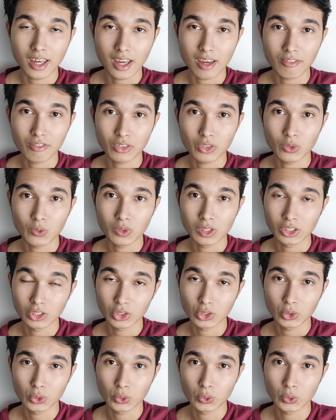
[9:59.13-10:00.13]
If you
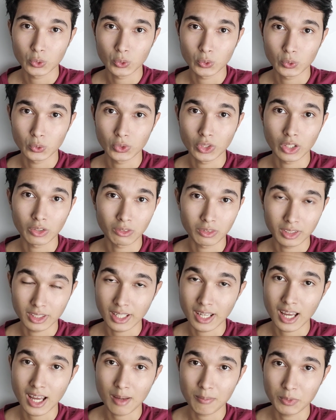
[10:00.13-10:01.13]
want to download
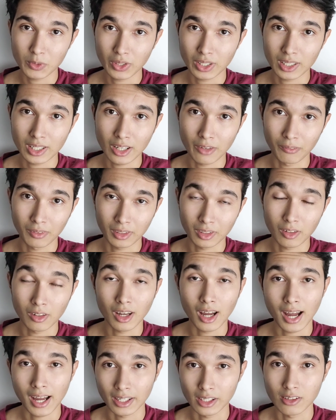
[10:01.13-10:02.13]
the app, you can download it
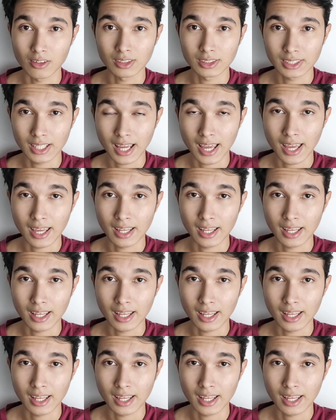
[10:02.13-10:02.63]
on iOS